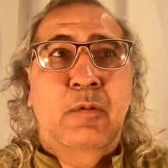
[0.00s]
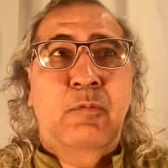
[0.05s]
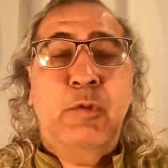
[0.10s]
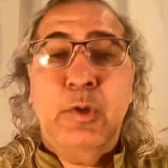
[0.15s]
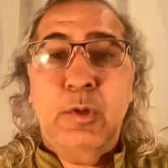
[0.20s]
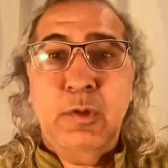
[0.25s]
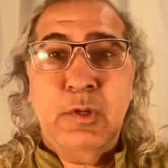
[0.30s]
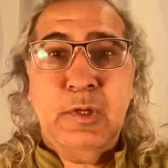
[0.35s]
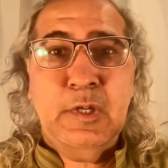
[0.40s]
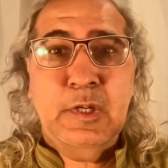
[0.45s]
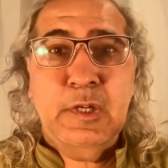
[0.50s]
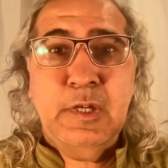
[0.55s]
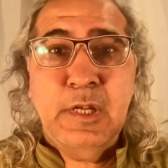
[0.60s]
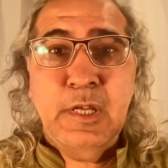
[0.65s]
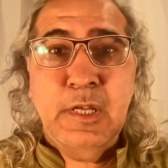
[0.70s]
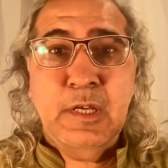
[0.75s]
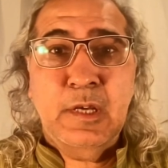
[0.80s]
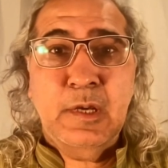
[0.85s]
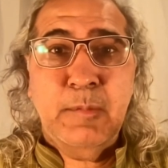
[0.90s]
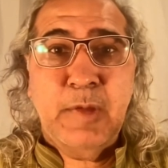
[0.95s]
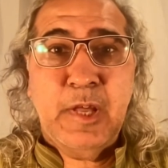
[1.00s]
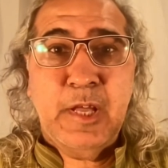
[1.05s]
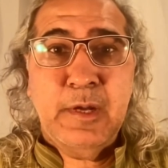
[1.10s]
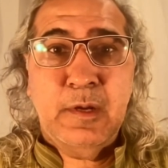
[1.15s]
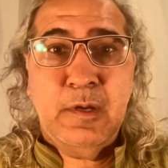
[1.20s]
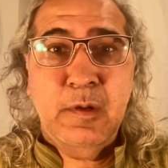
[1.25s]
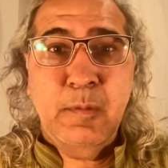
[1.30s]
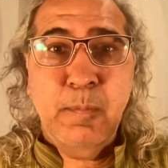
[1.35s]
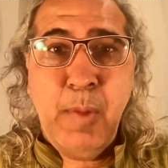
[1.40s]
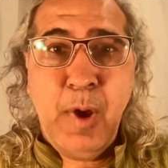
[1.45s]
we could critique
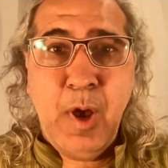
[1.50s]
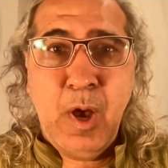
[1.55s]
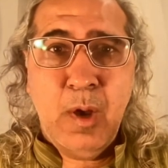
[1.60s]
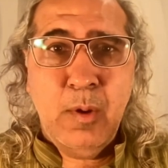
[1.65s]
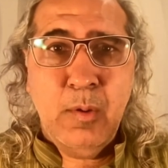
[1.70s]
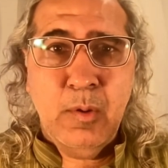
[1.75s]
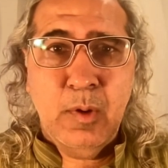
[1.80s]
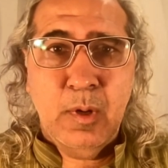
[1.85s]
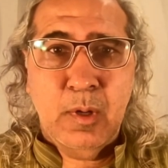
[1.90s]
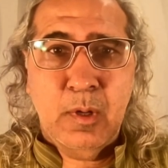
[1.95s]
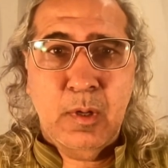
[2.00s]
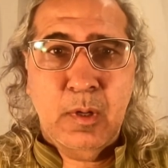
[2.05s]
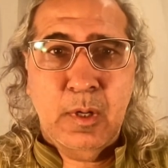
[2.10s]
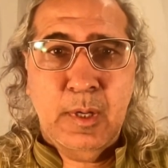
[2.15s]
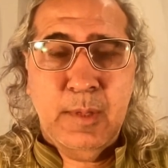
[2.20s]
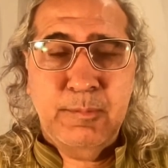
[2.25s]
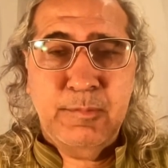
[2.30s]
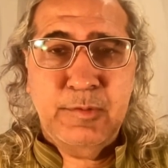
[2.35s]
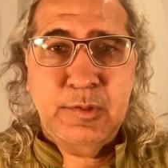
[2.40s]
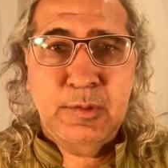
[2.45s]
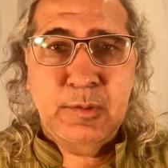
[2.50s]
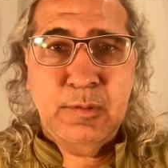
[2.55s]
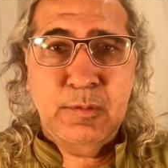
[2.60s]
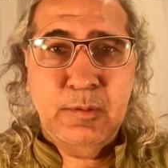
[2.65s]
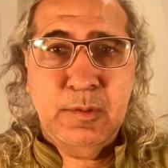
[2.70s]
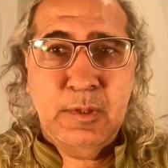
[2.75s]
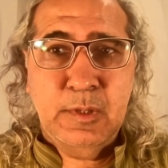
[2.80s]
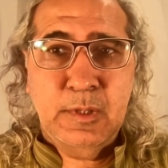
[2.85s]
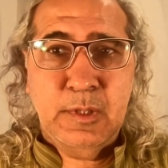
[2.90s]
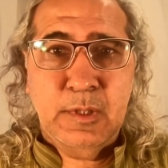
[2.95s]
american power
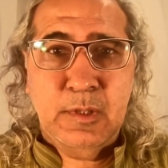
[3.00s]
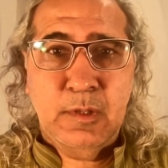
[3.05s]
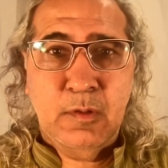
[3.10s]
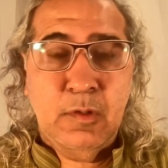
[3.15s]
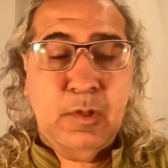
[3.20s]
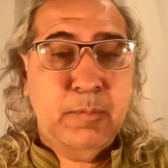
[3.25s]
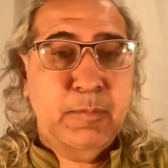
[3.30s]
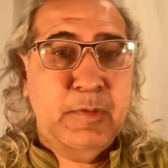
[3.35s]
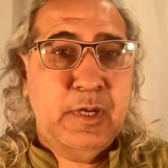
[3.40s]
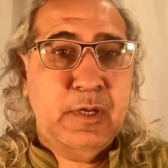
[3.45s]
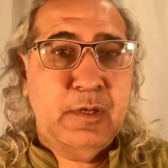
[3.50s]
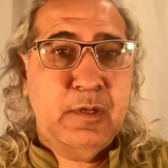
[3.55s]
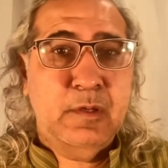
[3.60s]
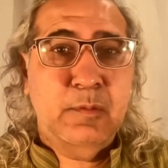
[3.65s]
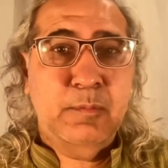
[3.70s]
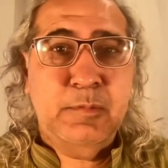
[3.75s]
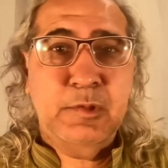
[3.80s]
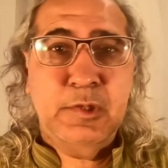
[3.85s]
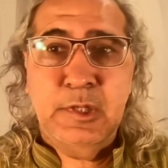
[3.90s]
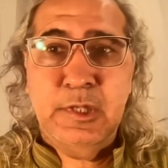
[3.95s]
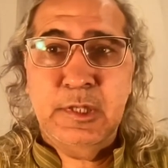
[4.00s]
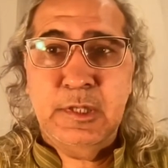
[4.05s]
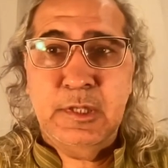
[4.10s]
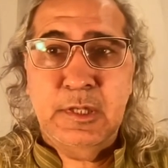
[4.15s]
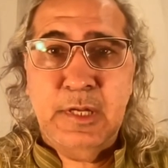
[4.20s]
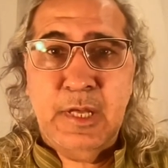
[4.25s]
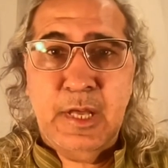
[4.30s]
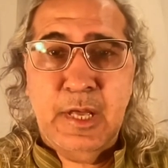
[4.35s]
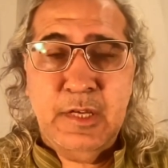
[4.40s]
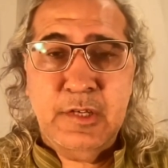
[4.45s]
absolutely or american
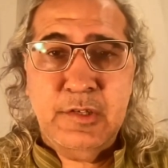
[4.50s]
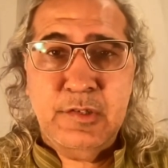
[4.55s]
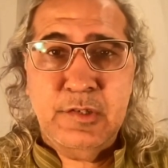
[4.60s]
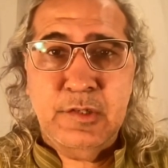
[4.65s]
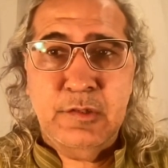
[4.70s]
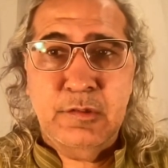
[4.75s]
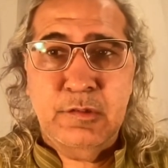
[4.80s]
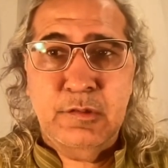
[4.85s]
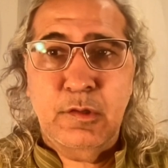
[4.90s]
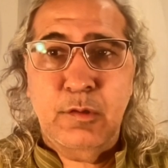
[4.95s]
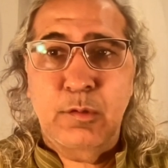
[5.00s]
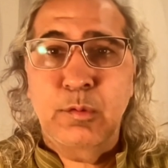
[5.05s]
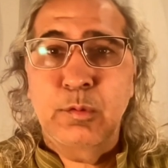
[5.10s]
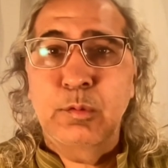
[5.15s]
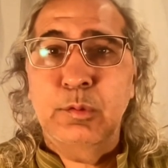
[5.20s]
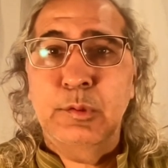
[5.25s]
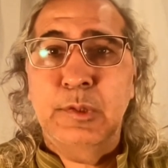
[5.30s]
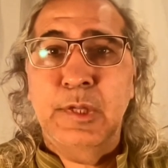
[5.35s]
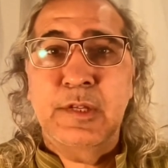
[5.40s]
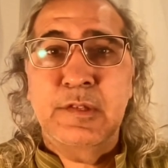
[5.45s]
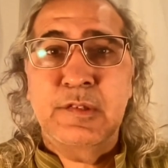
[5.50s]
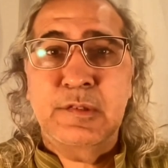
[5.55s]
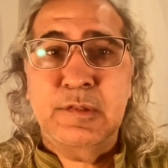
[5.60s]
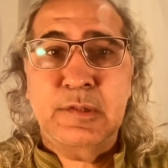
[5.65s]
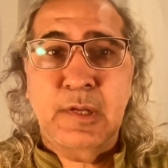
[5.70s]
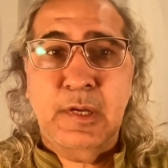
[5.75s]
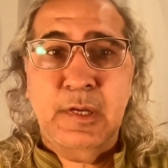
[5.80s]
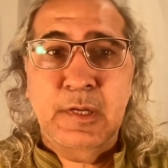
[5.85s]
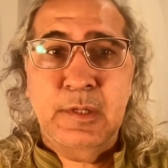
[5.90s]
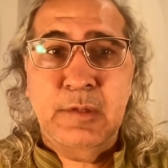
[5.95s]
political actions or who they
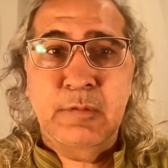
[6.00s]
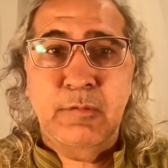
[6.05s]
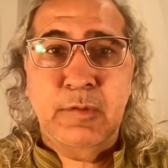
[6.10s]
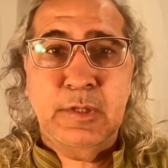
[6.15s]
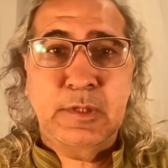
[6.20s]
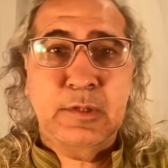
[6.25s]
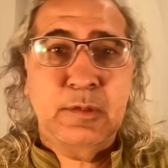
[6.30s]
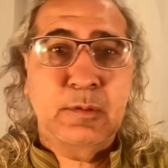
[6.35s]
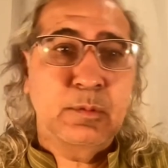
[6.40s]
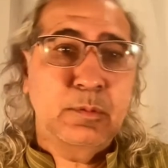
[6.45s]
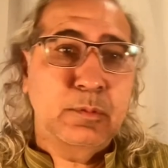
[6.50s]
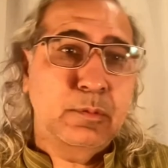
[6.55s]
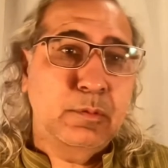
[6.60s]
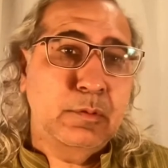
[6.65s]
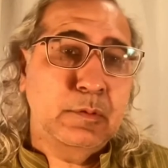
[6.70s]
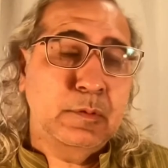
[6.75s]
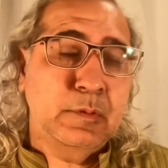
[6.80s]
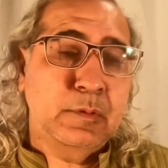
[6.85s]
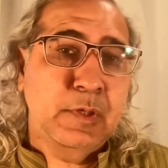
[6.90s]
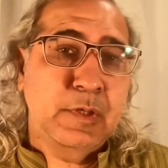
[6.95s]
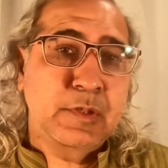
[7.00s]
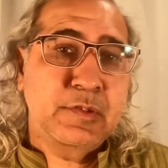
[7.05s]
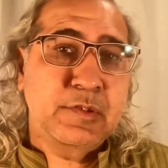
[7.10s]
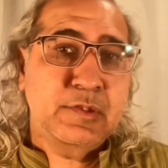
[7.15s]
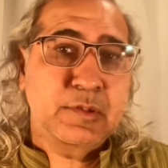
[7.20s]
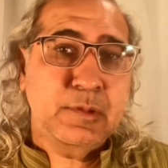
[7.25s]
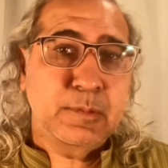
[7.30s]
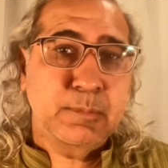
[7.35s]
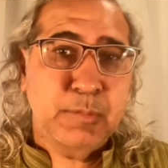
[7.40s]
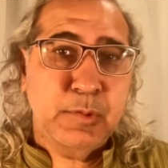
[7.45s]
side with who do they
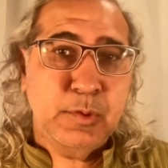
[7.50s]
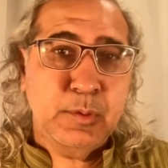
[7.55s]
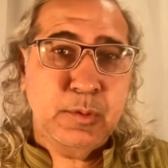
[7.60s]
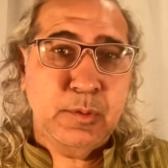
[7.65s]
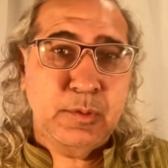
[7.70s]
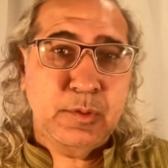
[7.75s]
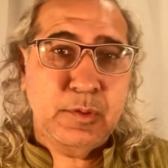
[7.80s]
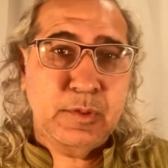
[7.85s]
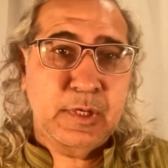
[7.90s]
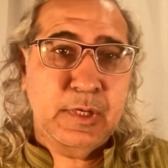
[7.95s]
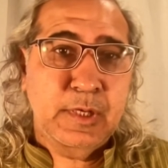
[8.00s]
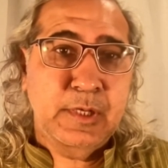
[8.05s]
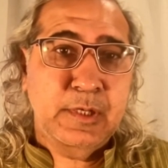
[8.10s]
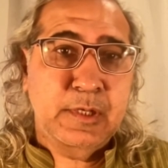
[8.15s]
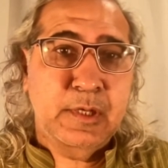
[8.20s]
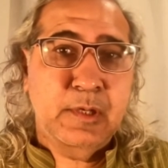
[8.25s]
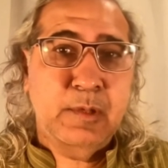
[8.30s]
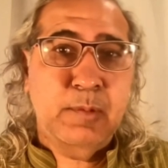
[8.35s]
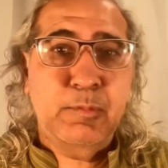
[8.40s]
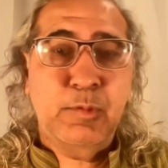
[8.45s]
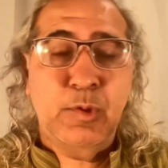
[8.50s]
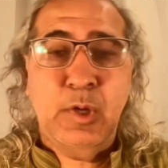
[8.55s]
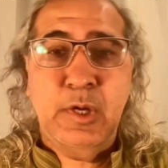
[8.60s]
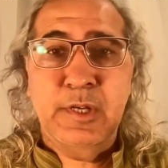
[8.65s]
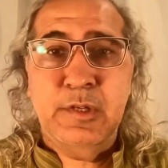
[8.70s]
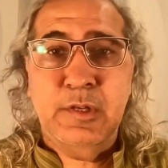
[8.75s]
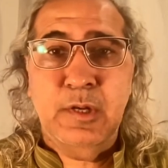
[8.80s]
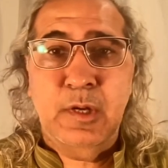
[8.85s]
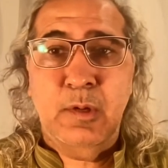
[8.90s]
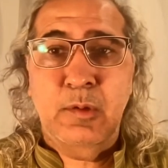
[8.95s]
support right and
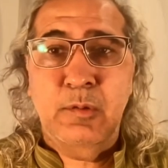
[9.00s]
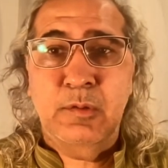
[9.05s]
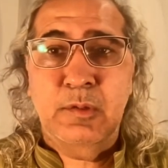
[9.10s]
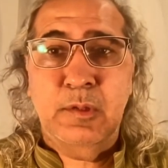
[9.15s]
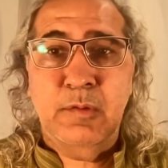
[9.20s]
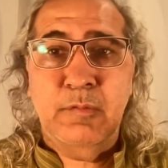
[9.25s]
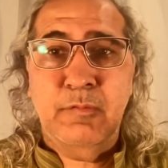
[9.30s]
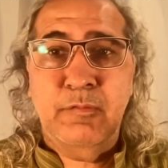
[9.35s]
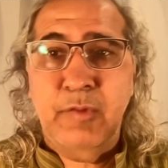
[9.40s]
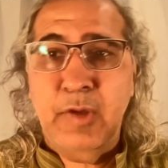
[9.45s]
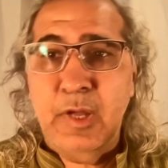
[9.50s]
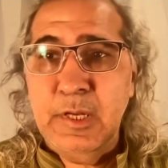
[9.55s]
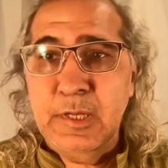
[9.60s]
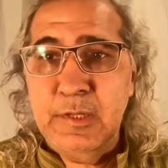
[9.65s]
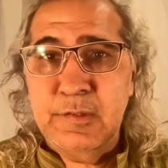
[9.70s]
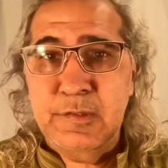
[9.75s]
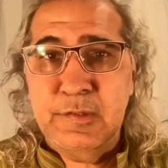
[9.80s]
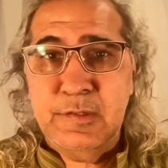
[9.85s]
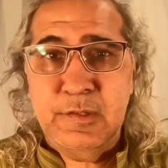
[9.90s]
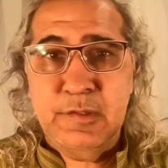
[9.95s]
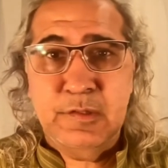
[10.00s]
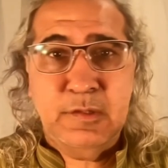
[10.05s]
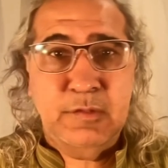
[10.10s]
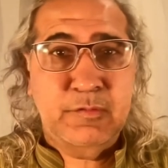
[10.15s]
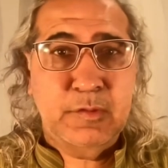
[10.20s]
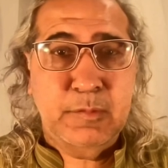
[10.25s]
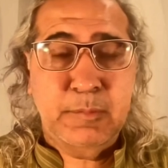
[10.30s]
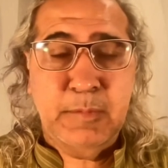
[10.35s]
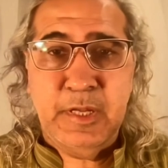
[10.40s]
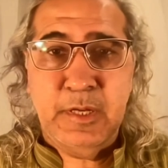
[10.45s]
point out the fallacies
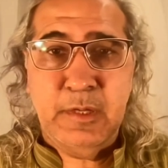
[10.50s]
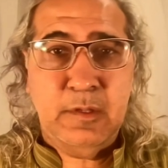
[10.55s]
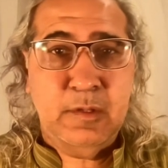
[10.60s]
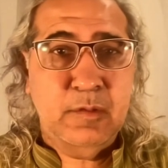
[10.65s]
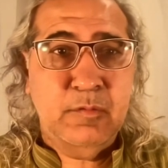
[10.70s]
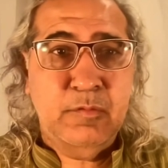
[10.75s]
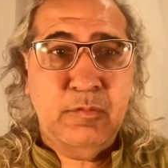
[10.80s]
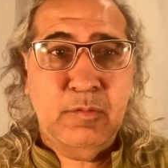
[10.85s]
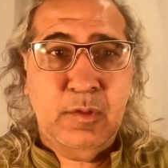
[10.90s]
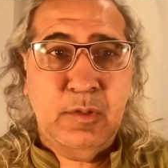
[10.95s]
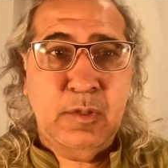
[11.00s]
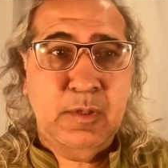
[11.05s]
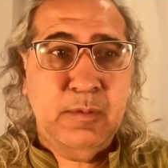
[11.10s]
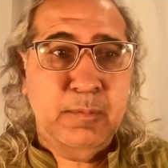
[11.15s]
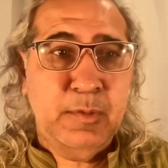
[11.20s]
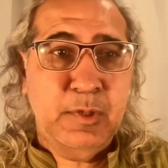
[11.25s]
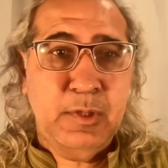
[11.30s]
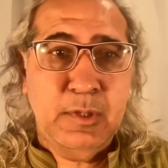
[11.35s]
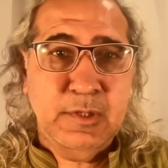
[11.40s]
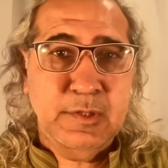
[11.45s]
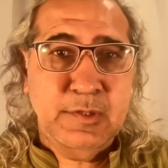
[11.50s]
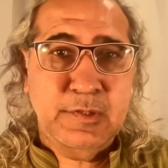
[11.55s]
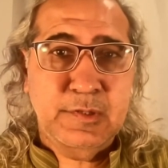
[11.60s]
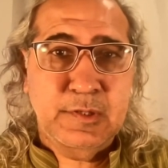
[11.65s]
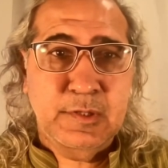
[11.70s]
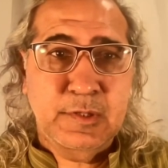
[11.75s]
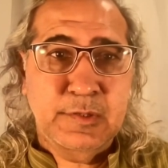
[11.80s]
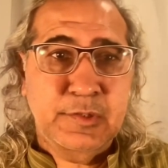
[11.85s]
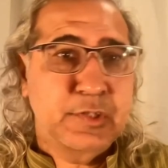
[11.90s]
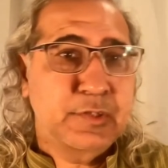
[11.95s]
of american foreign
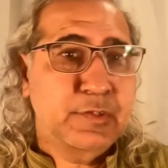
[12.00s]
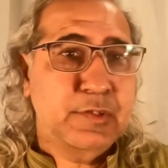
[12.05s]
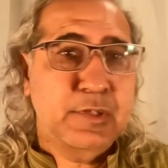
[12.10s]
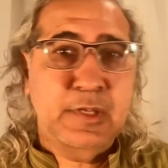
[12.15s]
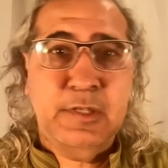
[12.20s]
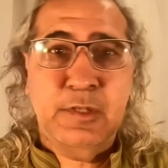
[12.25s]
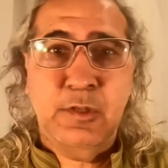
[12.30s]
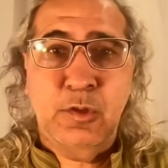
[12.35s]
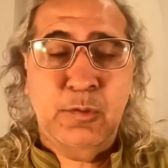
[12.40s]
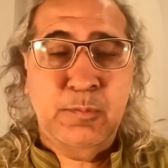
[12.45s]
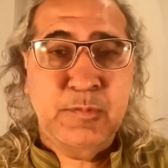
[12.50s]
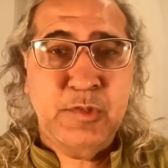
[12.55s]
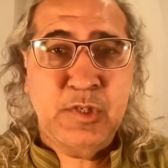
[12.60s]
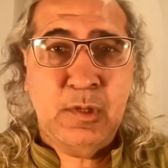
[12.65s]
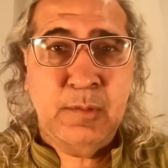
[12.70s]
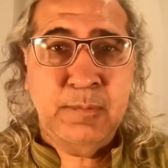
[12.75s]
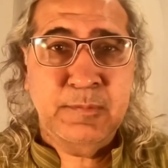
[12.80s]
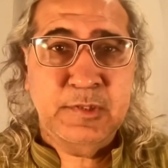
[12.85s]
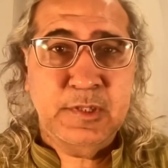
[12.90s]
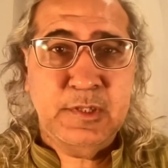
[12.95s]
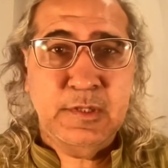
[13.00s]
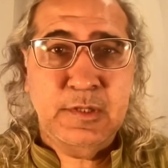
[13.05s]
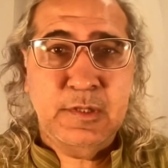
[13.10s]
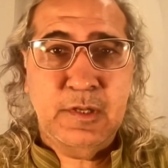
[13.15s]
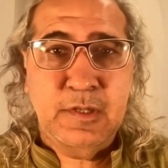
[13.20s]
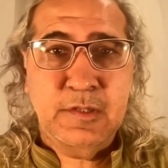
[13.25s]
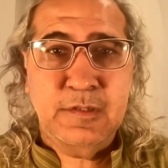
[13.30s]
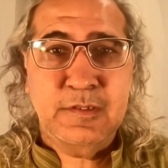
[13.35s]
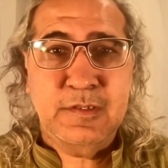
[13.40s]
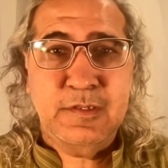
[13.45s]
policy just like noam chomsky
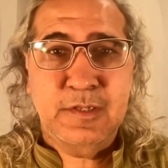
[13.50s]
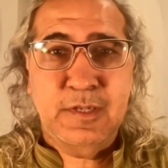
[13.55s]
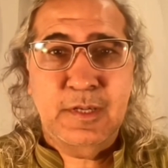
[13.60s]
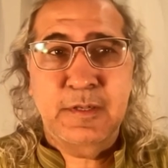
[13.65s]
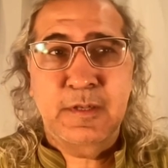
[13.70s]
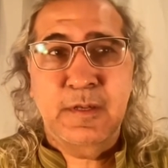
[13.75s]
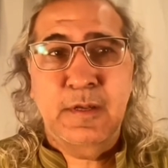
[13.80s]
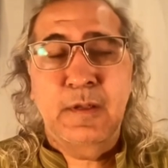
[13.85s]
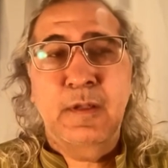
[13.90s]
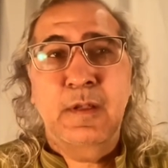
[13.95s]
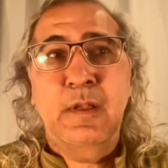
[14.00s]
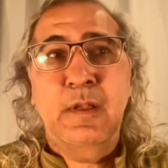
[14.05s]
does right